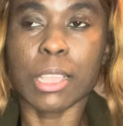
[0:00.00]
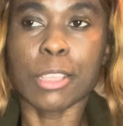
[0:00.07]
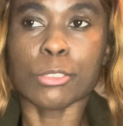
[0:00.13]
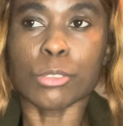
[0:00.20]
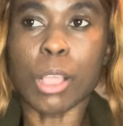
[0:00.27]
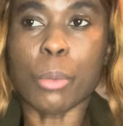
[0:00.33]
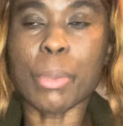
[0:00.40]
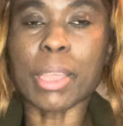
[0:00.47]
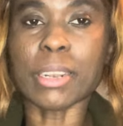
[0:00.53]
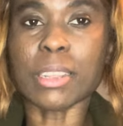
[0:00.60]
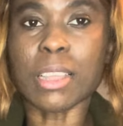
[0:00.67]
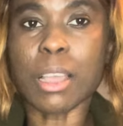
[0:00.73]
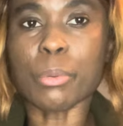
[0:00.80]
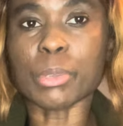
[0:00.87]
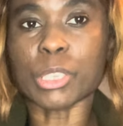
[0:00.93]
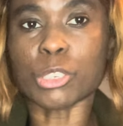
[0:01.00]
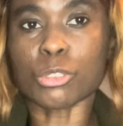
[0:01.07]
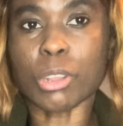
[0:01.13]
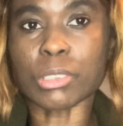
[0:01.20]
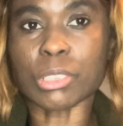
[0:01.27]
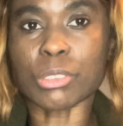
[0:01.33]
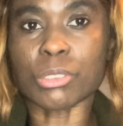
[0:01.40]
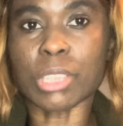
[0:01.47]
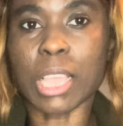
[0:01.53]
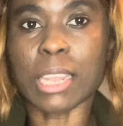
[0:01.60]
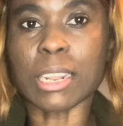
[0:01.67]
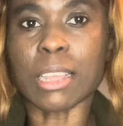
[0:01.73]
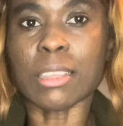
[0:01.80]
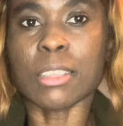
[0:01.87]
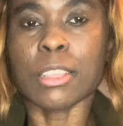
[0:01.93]
So I wear the gown with the trouser
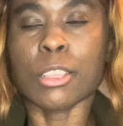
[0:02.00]
together.